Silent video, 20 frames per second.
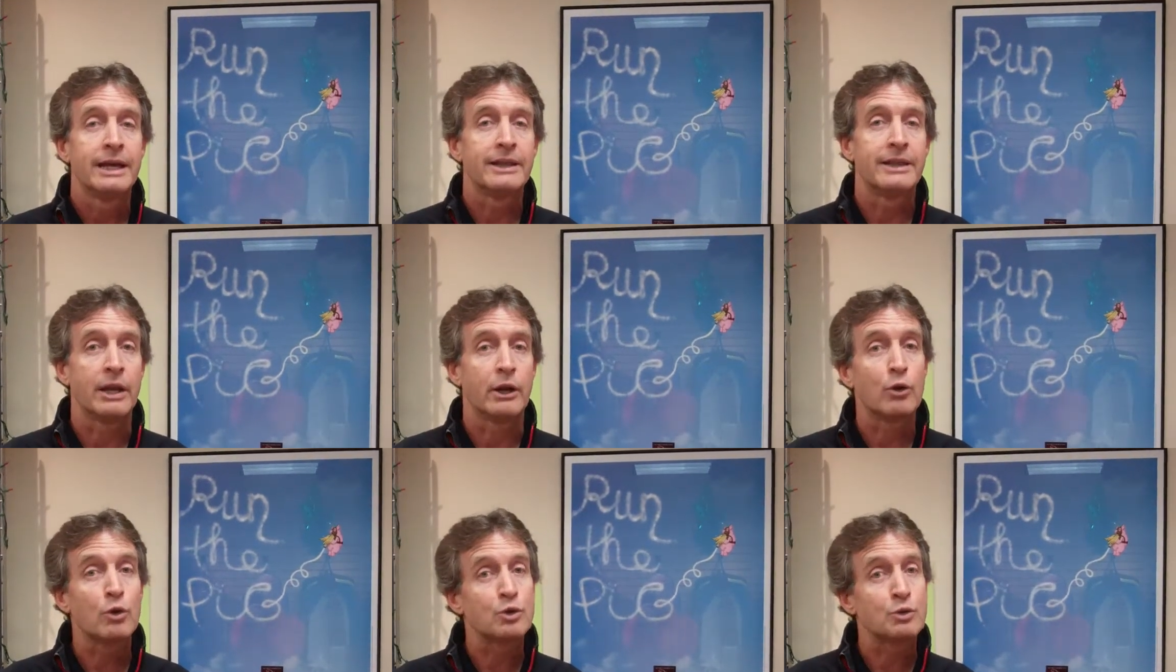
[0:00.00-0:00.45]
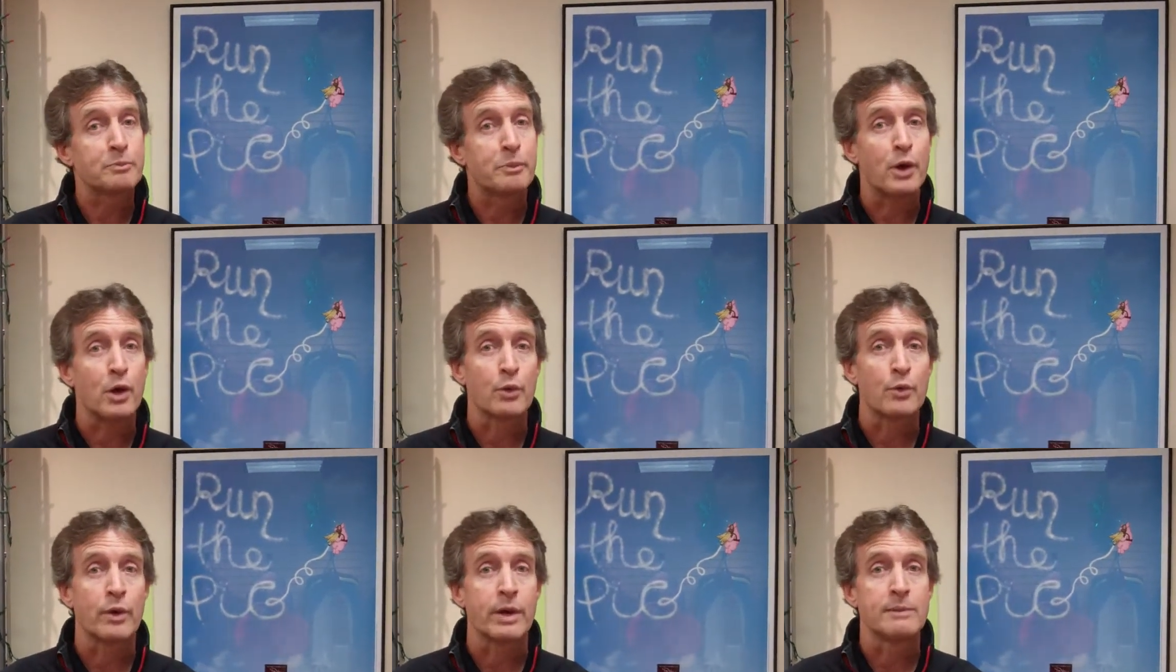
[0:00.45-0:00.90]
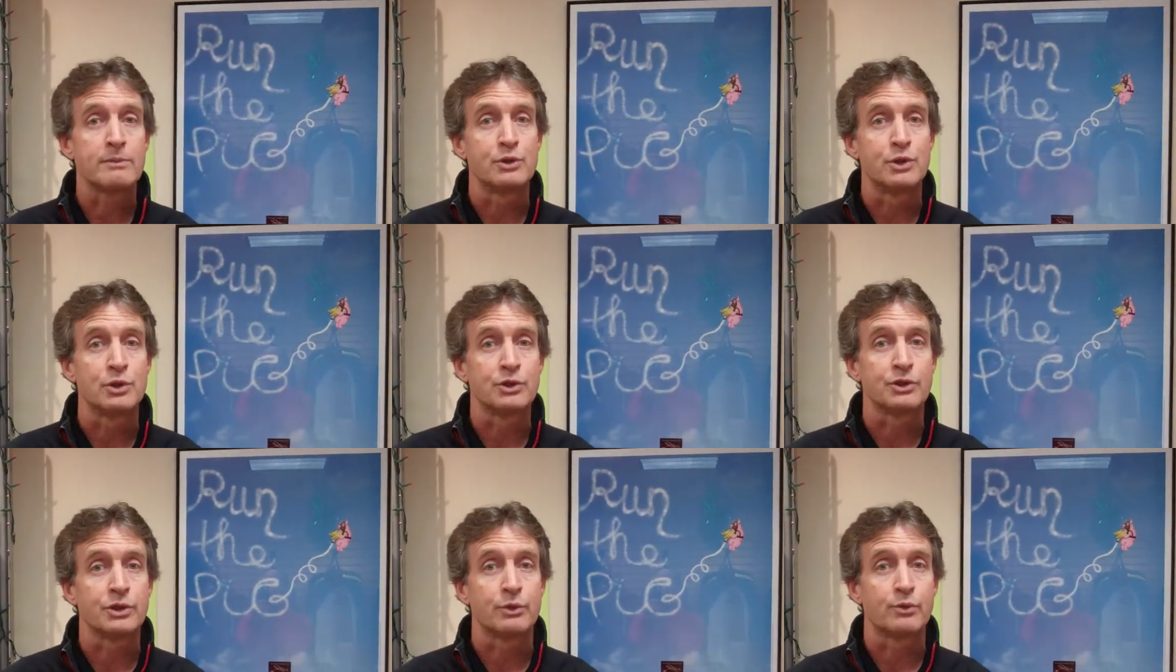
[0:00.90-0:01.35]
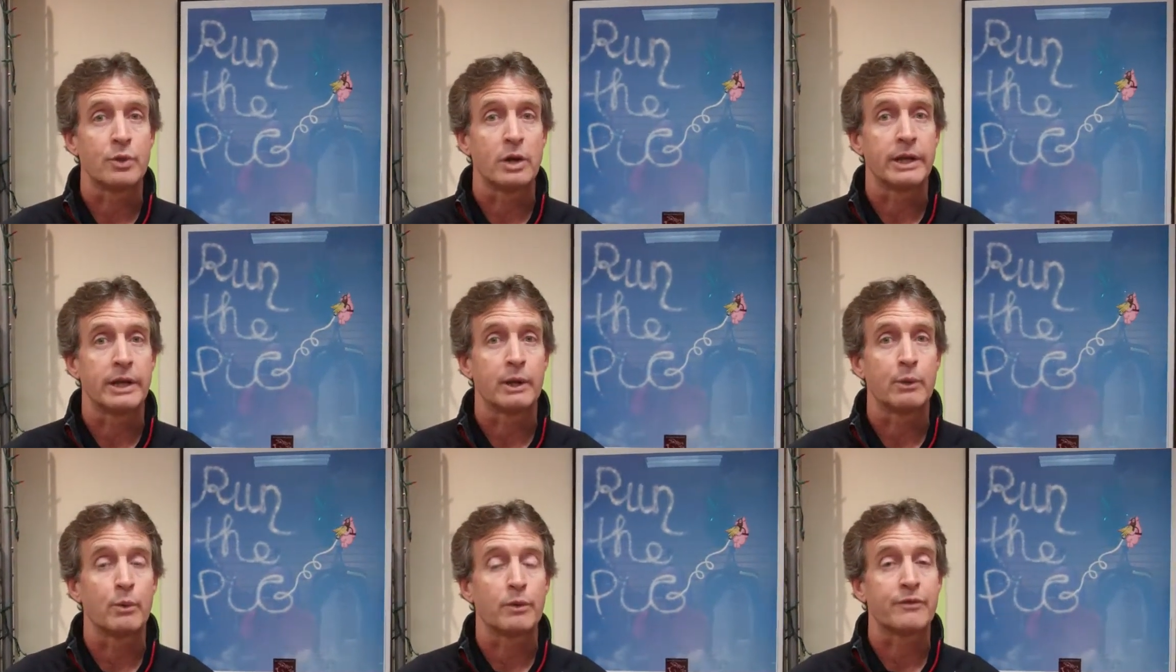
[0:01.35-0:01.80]
those programs usually
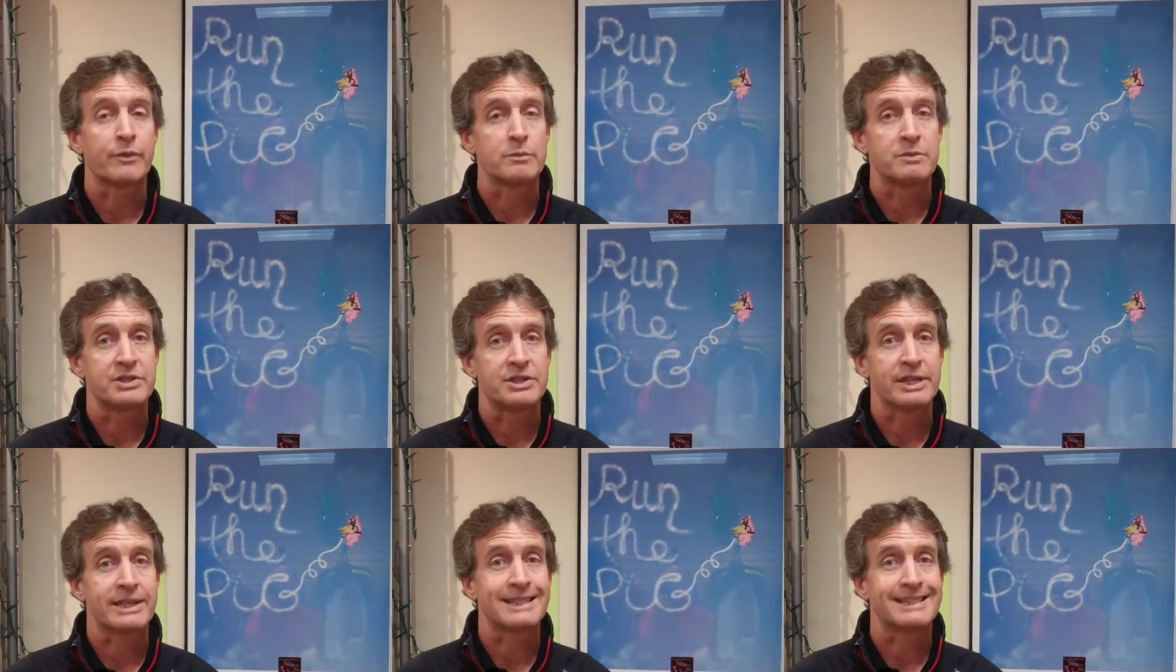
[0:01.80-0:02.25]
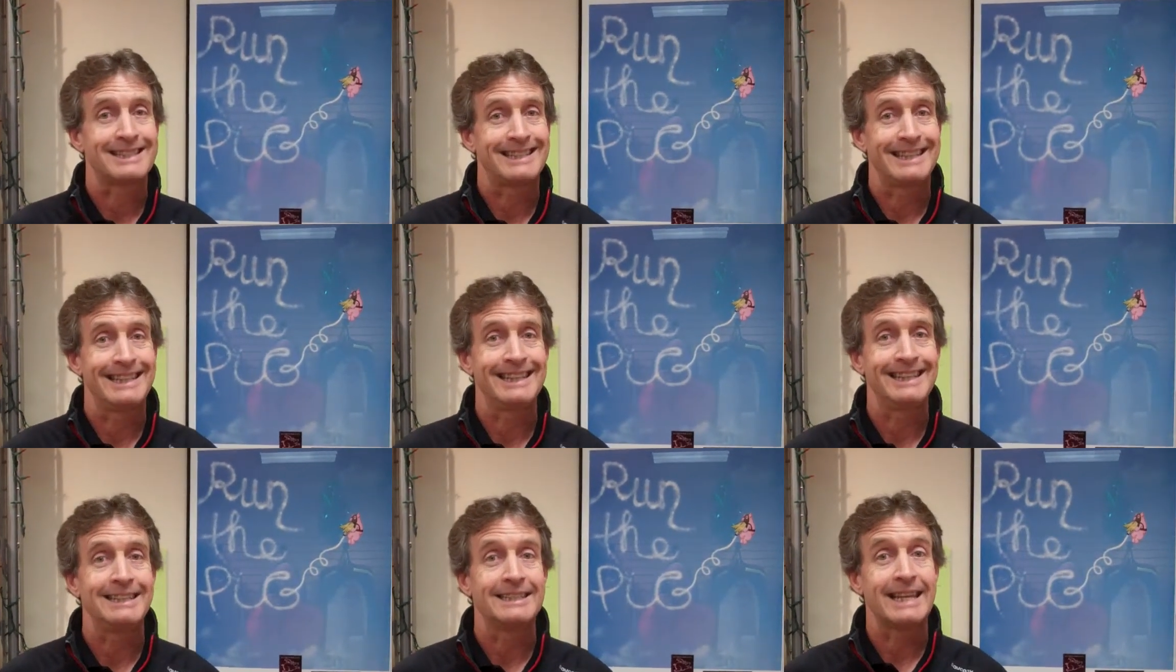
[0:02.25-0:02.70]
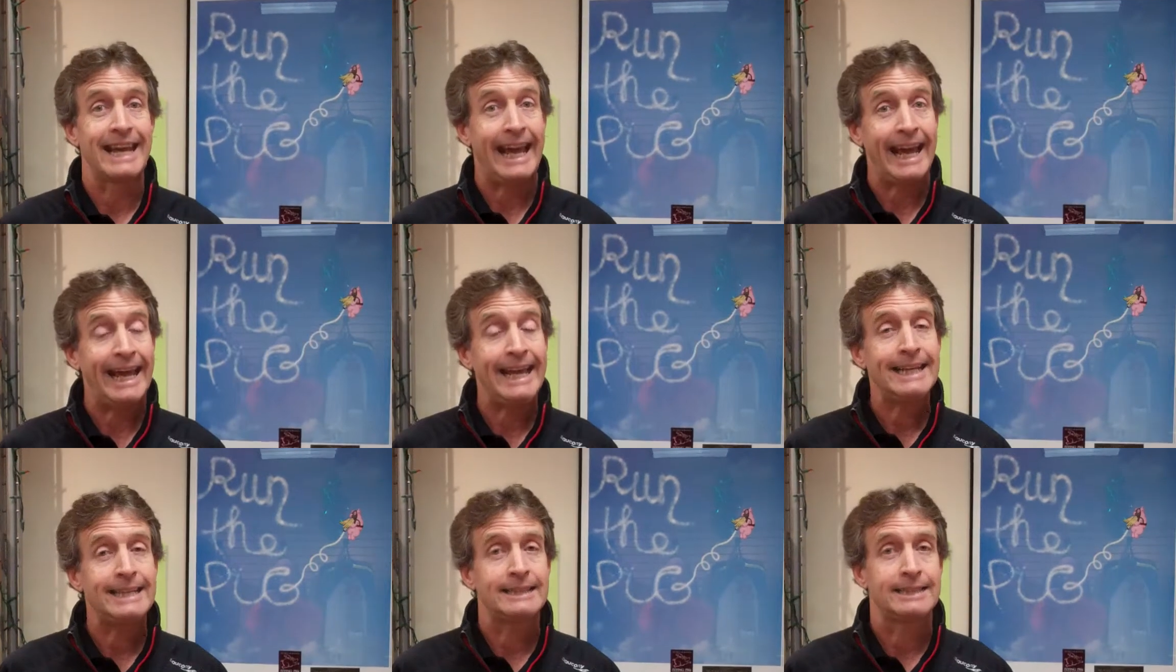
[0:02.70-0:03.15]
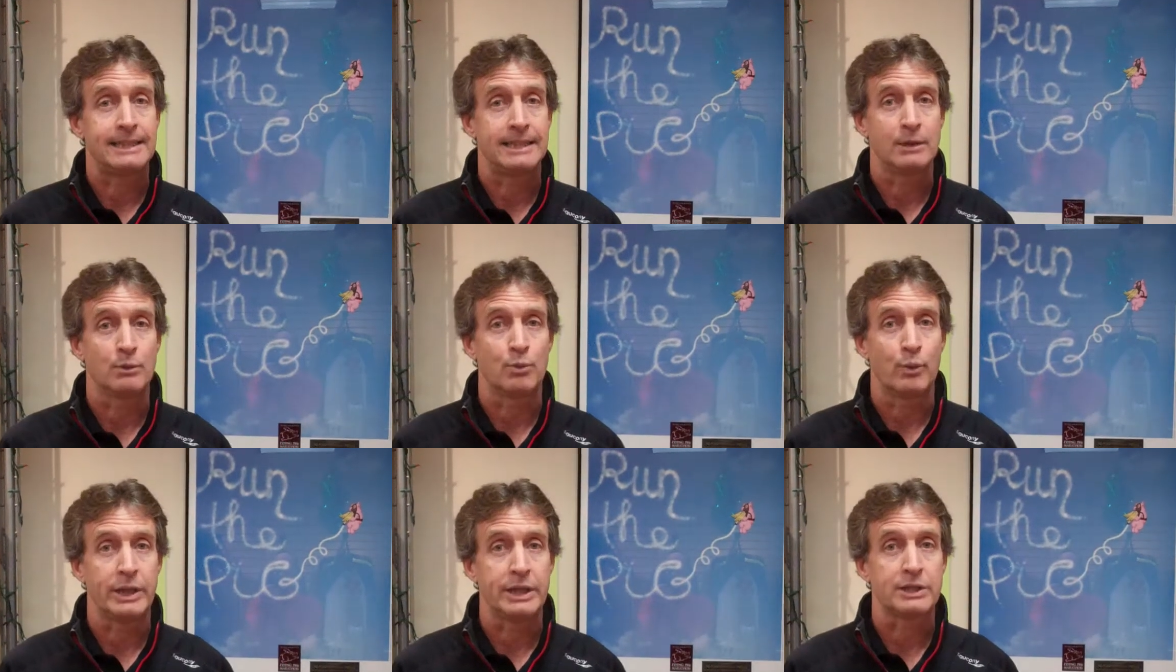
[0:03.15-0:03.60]
run anywhere from 16 to
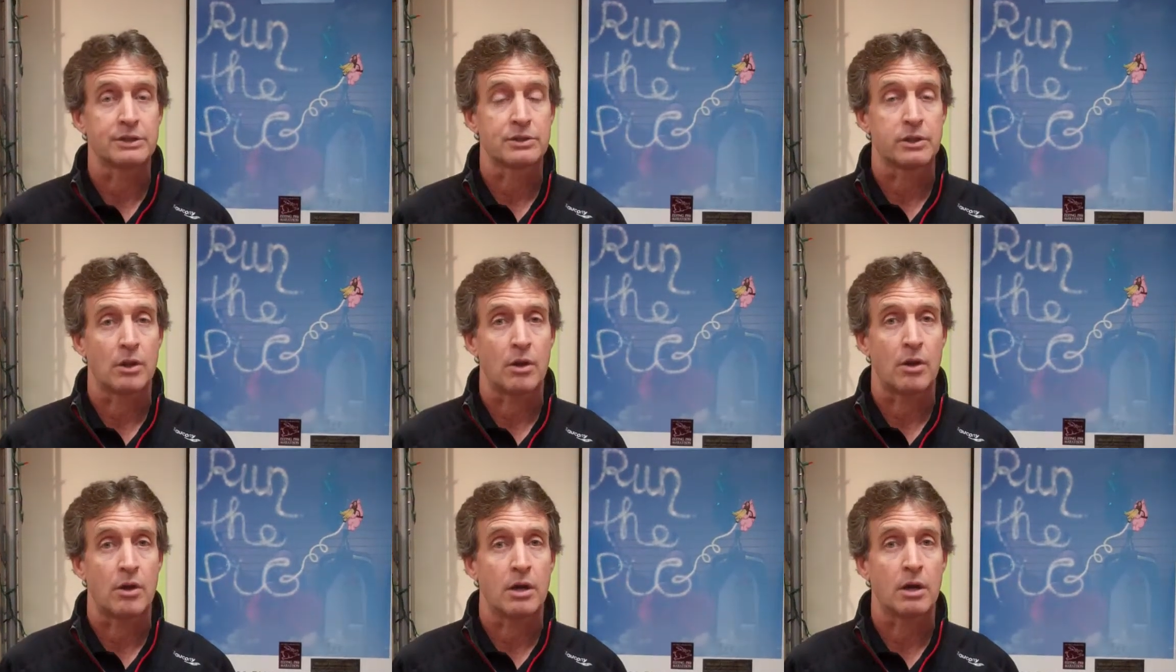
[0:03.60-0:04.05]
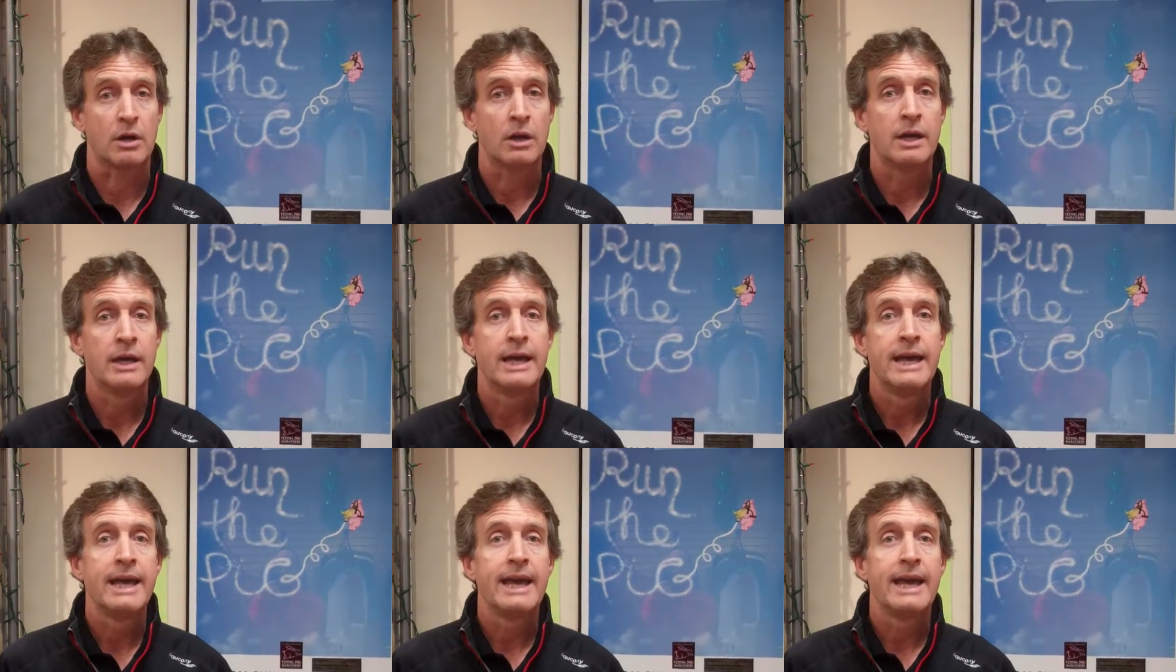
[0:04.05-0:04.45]
18 weeks long.